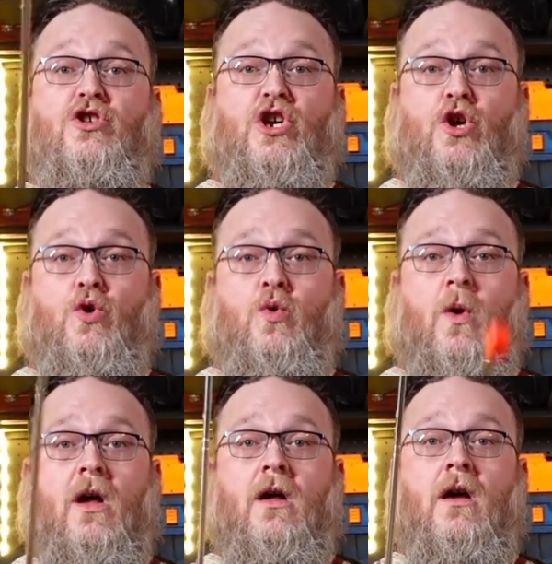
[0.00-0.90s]

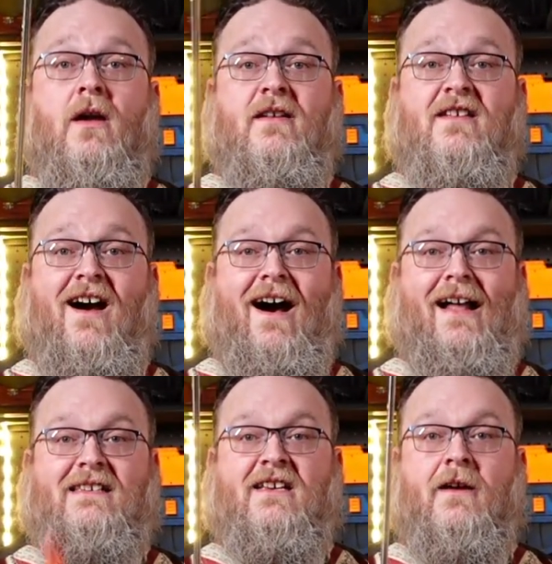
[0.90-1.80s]
do
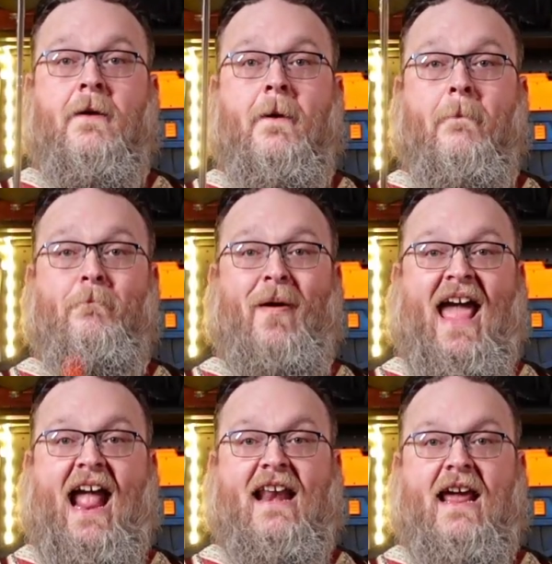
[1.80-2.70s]
not
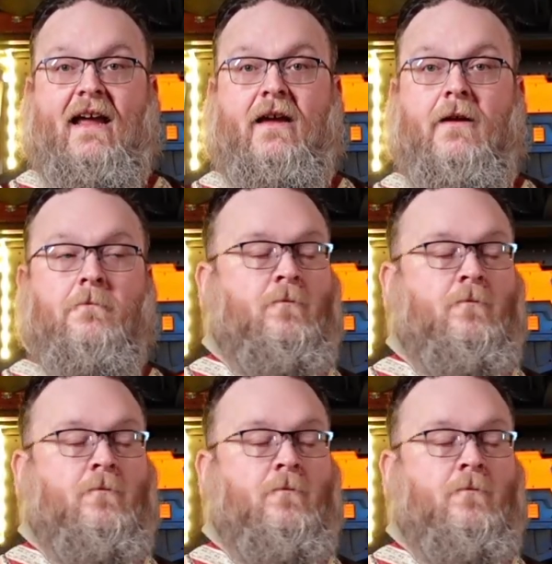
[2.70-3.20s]
panic.